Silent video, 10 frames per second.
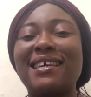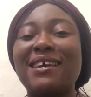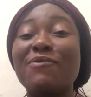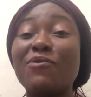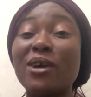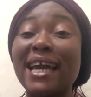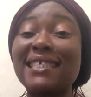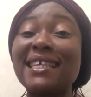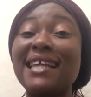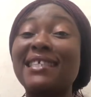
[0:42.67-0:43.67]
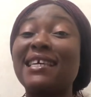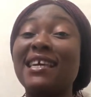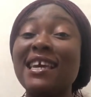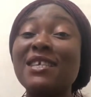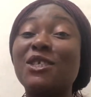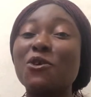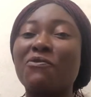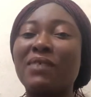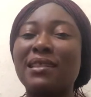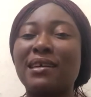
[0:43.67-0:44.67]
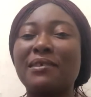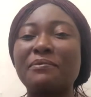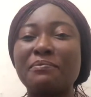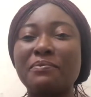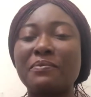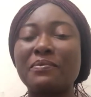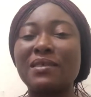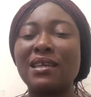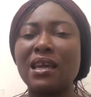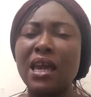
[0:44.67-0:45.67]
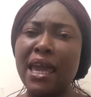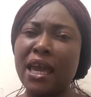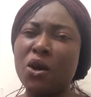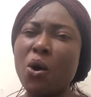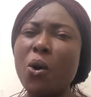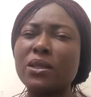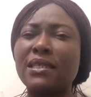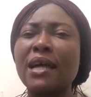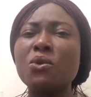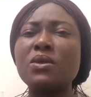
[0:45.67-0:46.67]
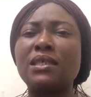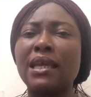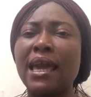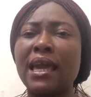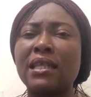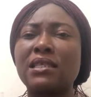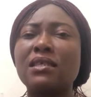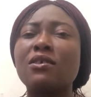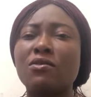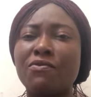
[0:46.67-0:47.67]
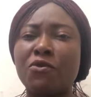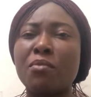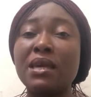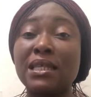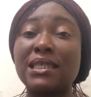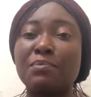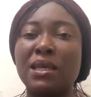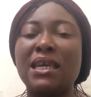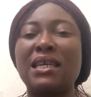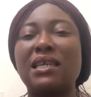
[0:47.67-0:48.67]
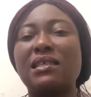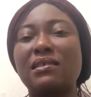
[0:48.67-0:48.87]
forgetting that He is your Father, a God that knows the end from its beginning,